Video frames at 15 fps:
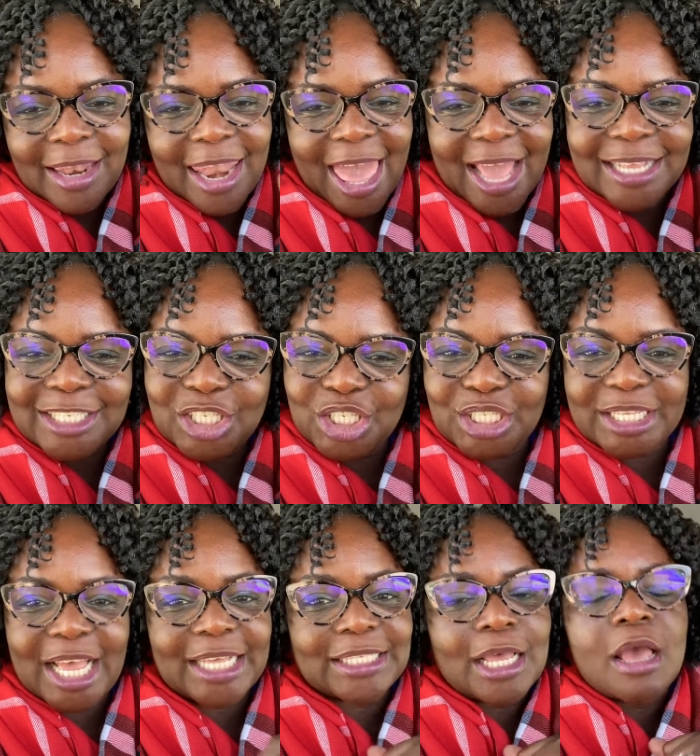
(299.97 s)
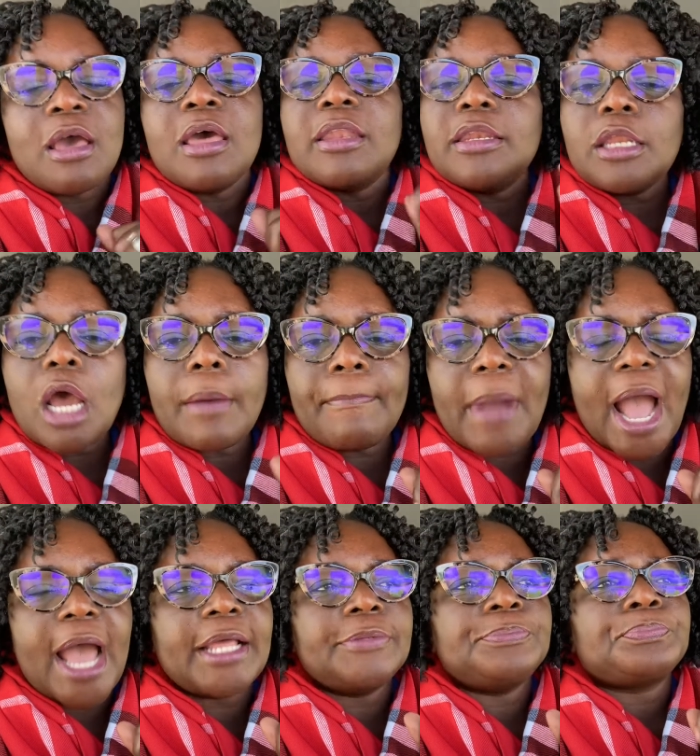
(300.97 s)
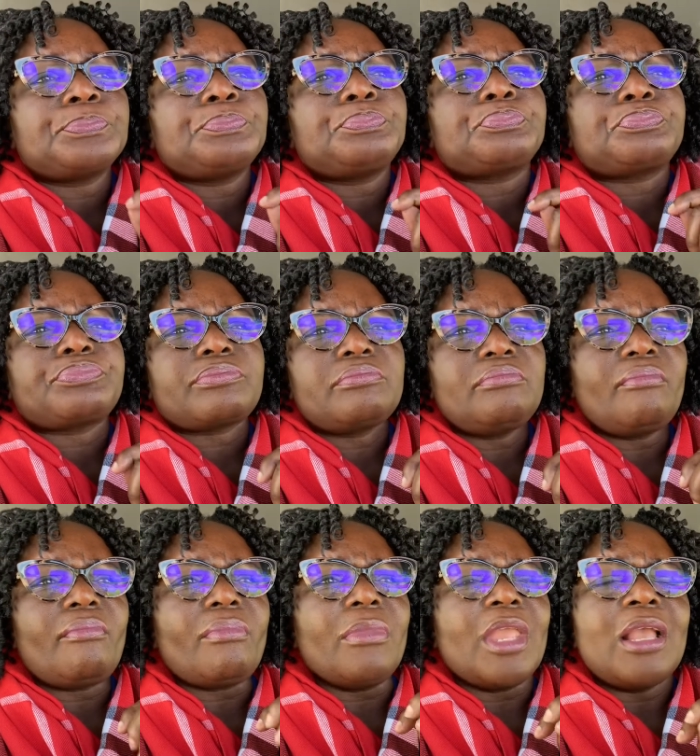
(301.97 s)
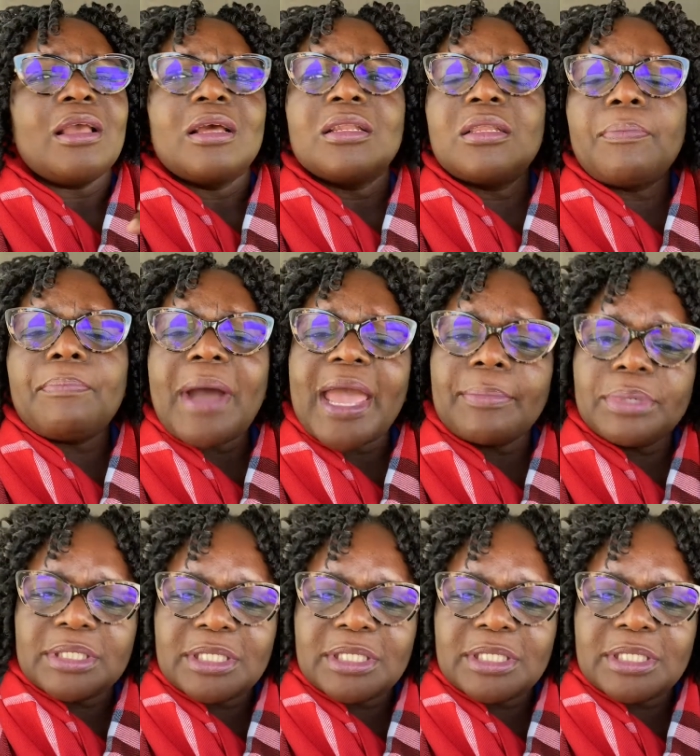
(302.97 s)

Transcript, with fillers: Lord Jesus. No man. The Bible